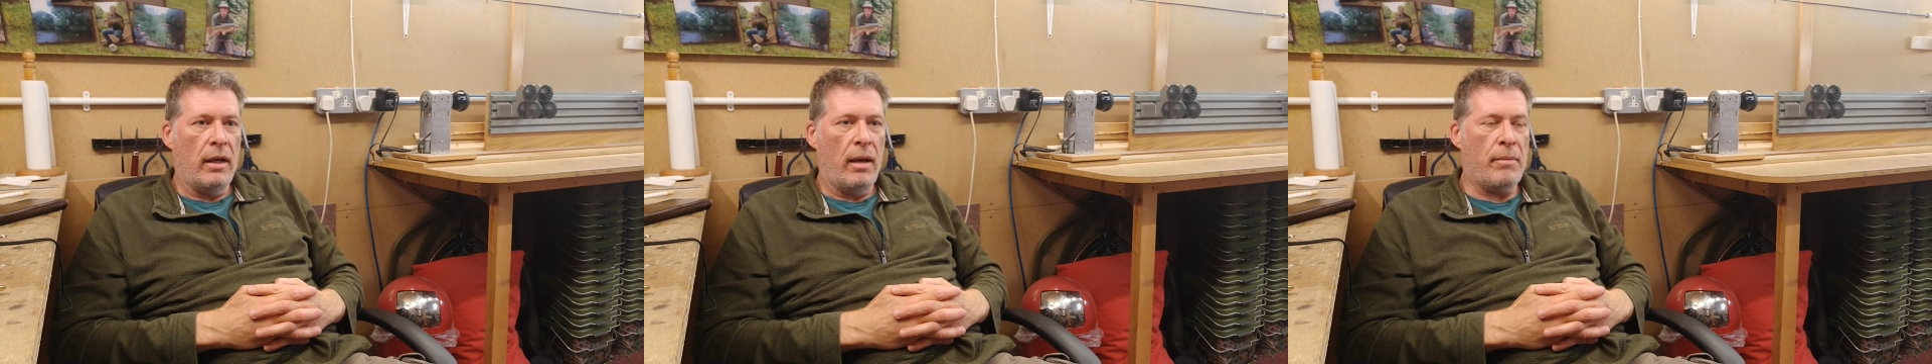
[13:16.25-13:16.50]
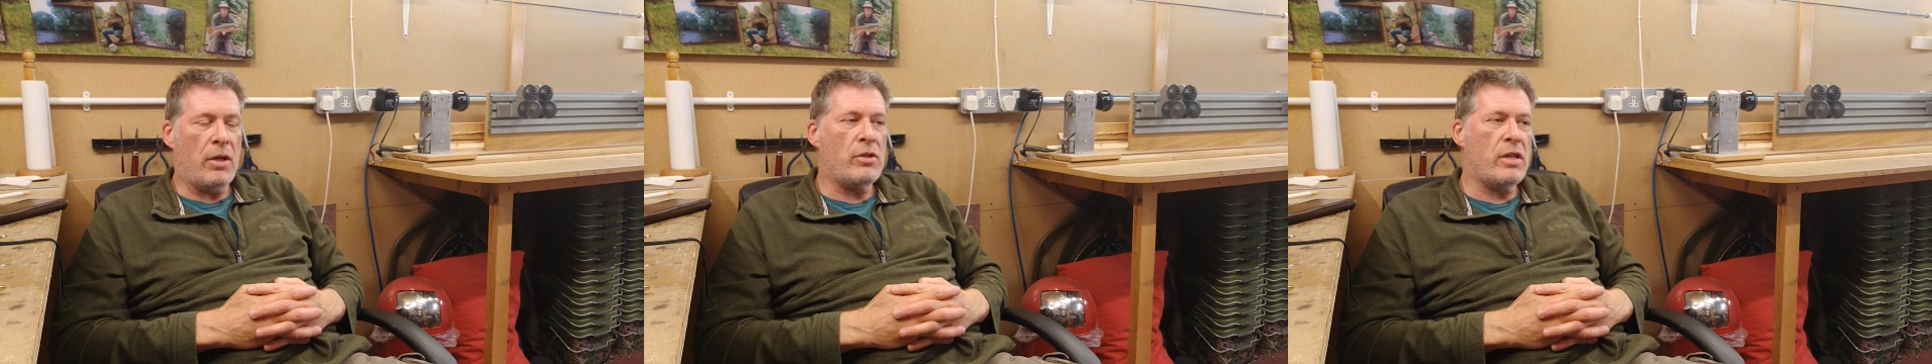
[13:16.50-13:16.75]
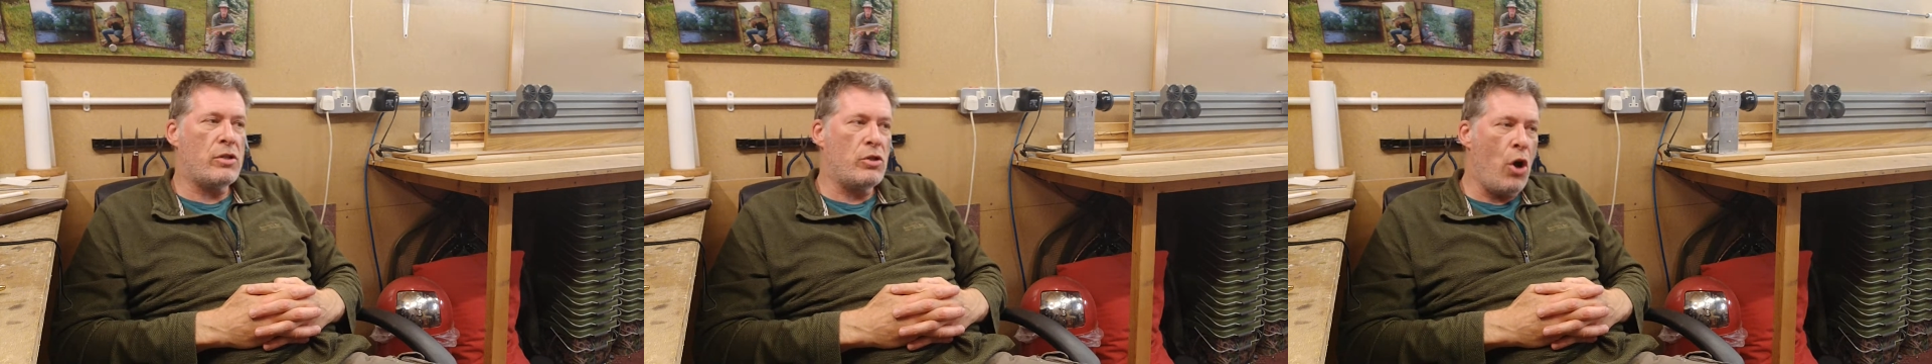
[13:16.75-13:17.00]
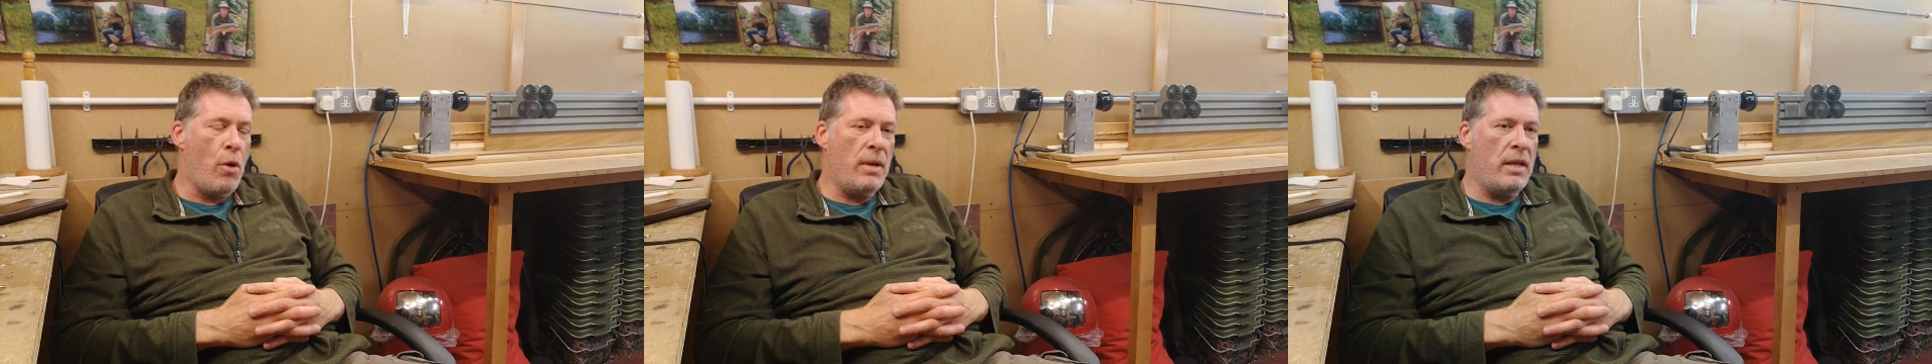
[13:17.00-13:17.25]
And because there's
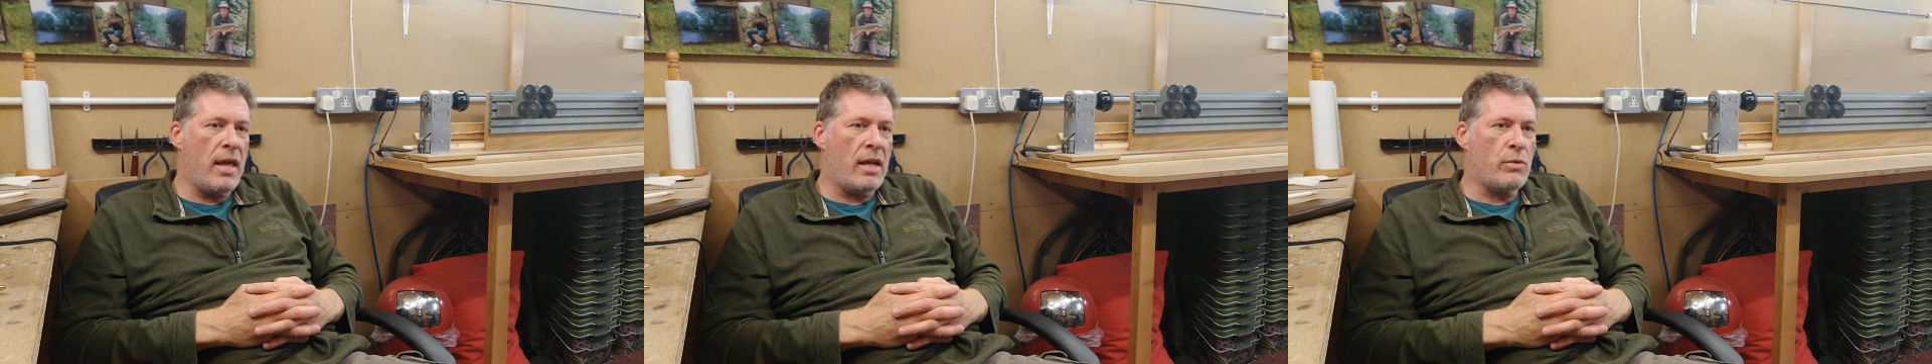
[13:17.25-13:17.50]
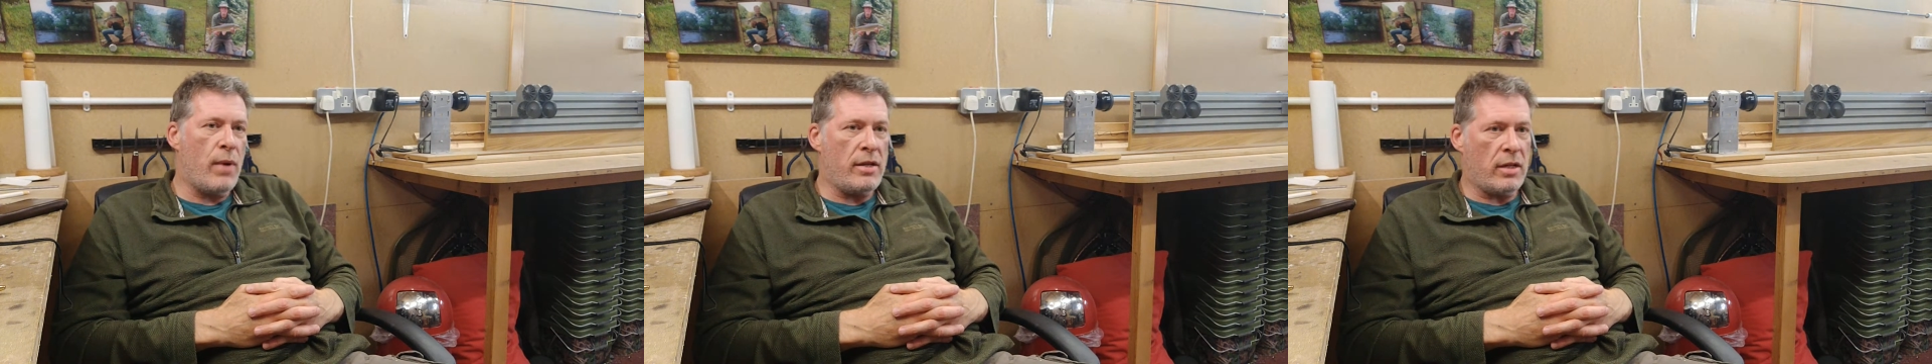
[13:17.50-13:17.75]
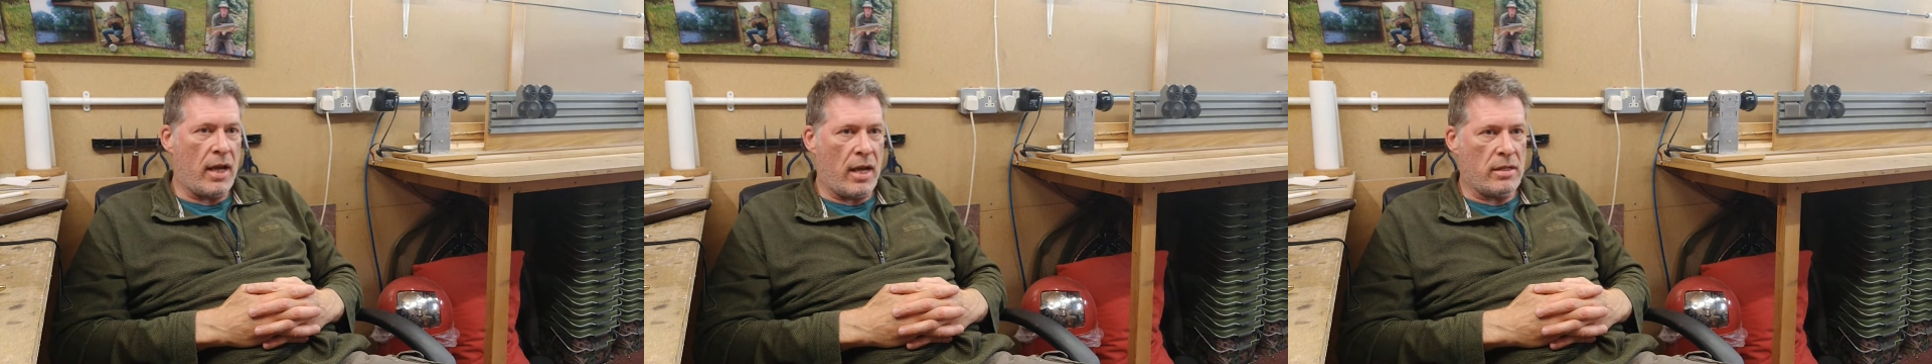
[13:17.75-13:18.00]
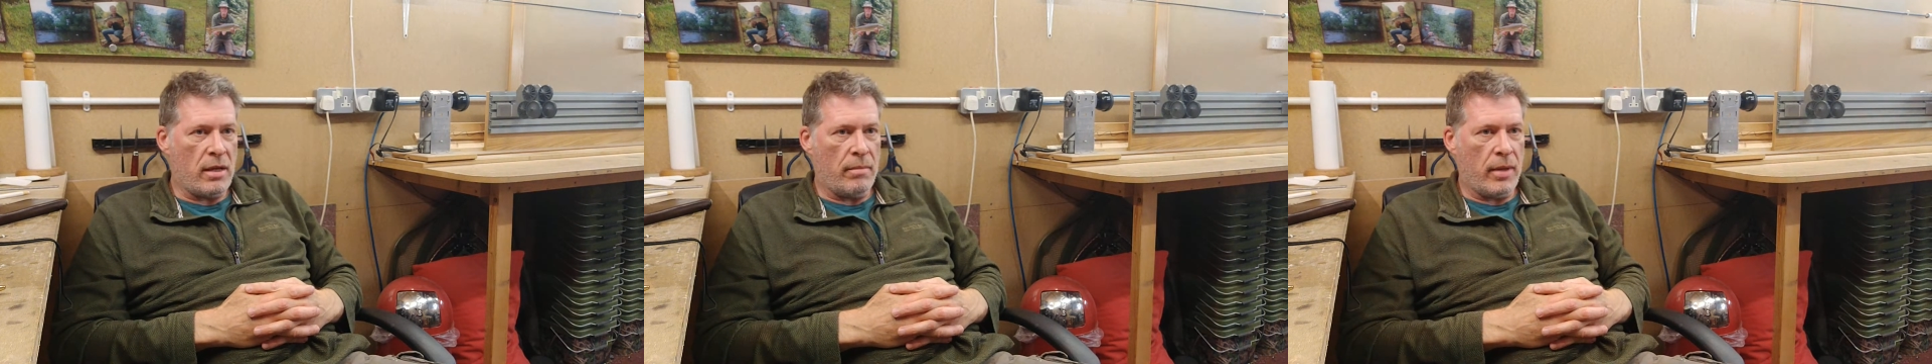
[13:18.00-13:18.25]
nobody there to
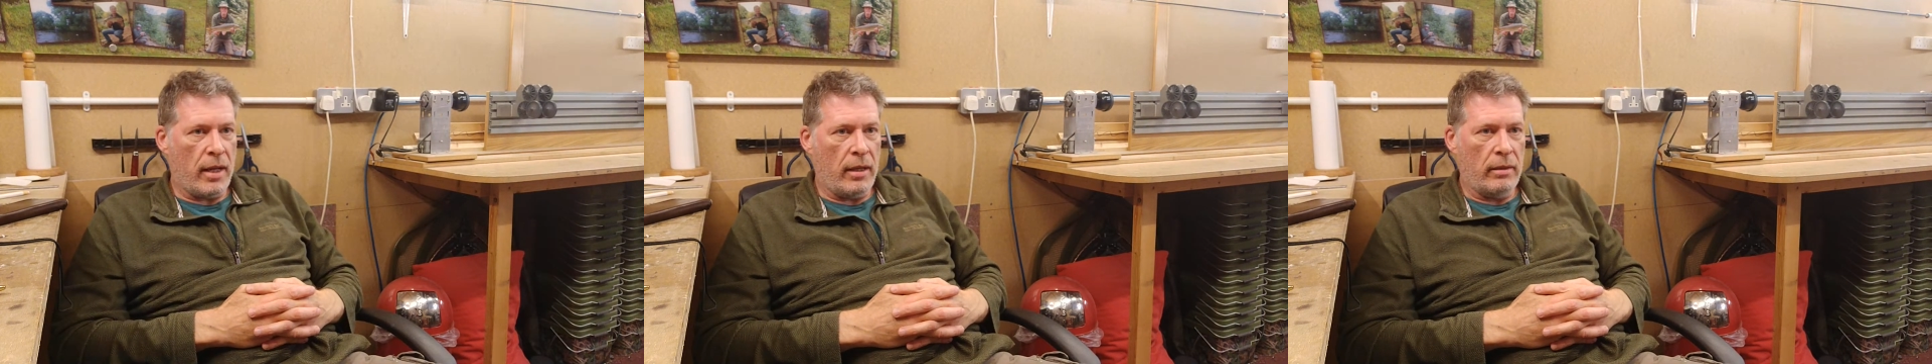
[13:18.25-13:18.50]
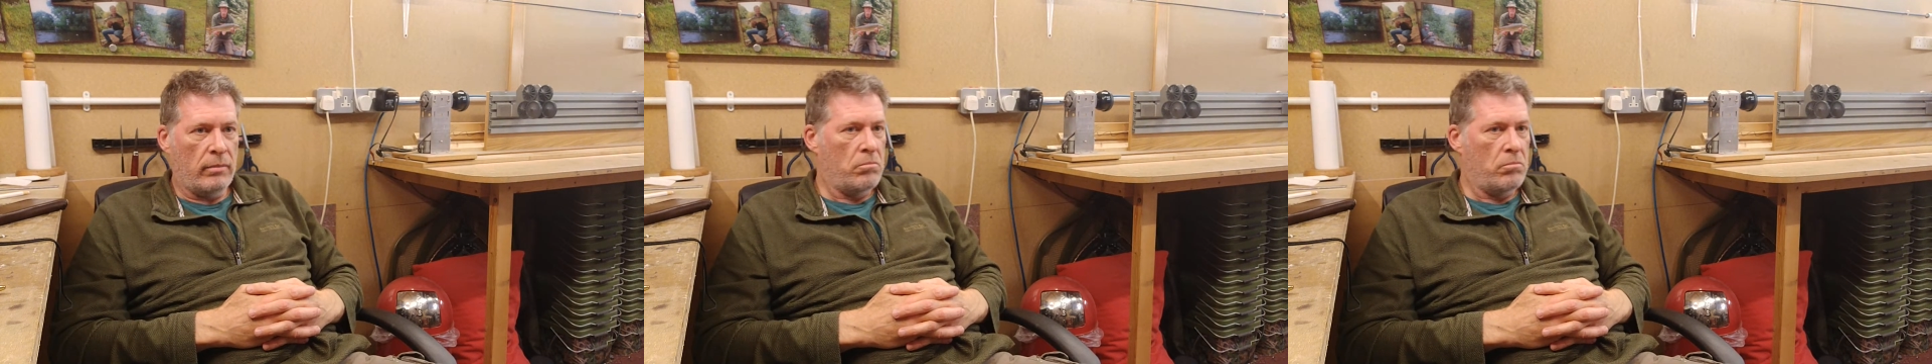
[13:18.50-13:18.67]
educate somebody,